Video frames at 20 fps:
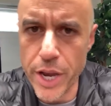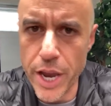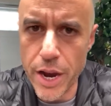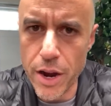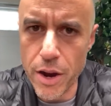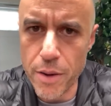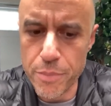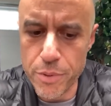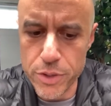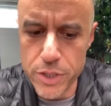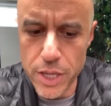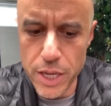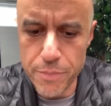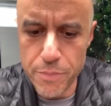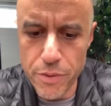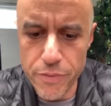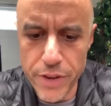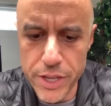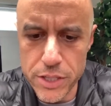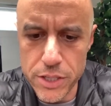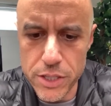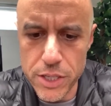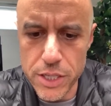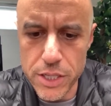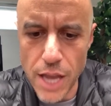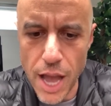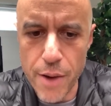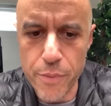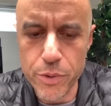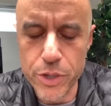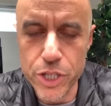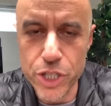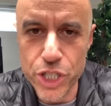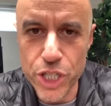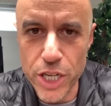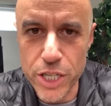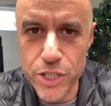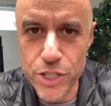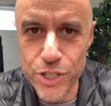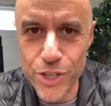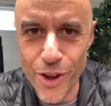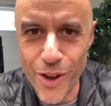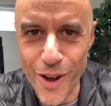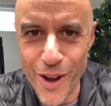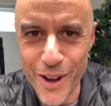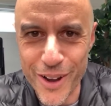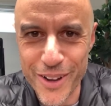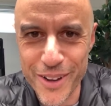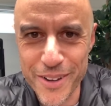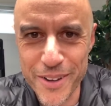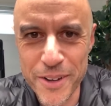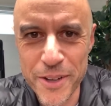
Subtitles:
care and prevent disease? I would just talk